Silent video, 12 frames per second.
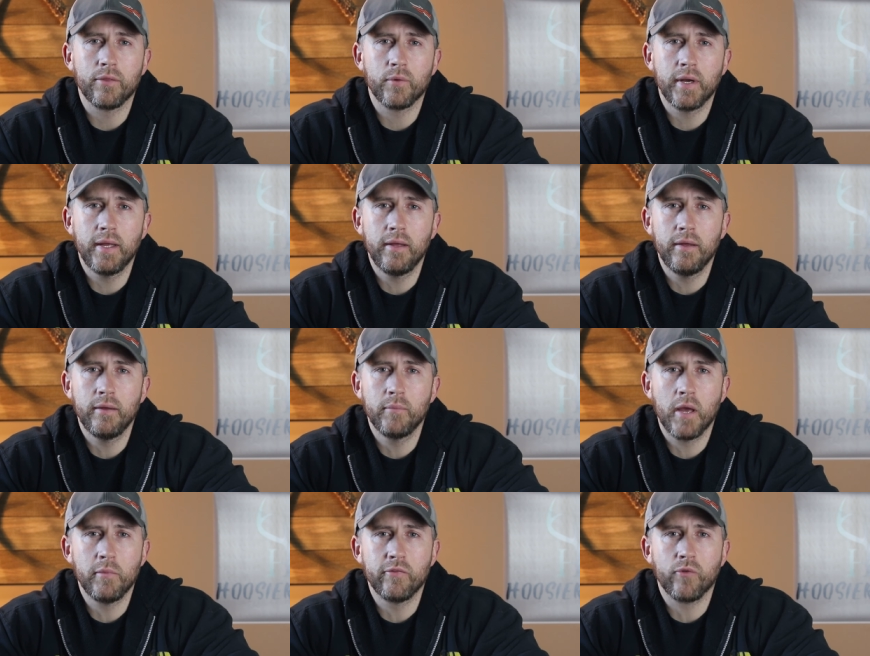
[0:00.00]
3,
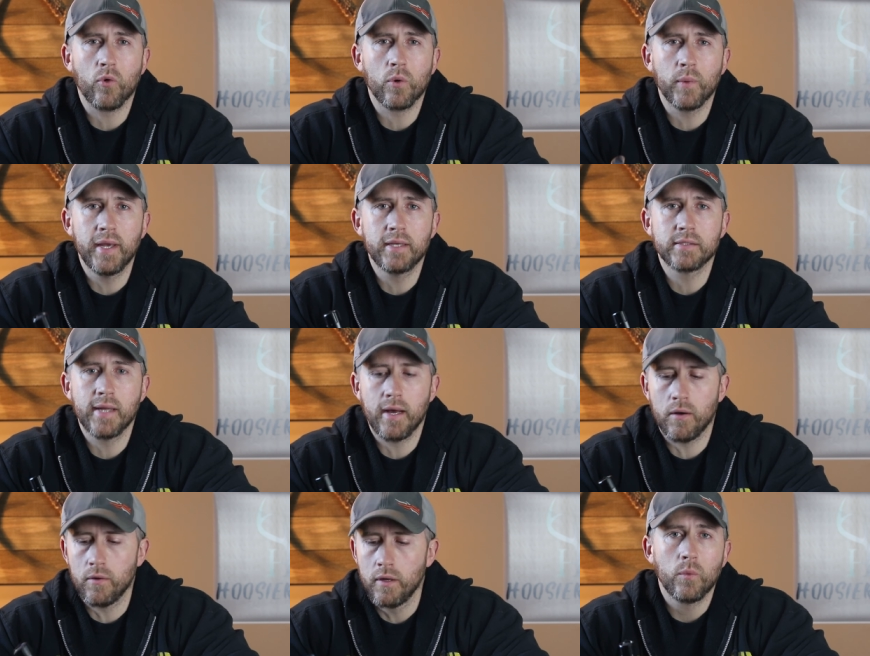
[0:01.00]
maybe 4 weeks
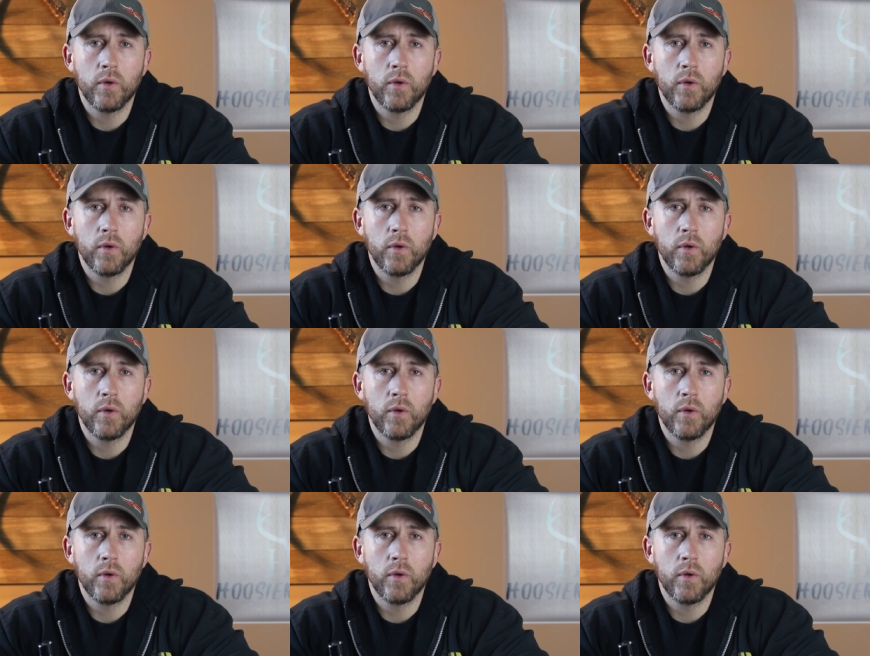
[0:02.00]
now.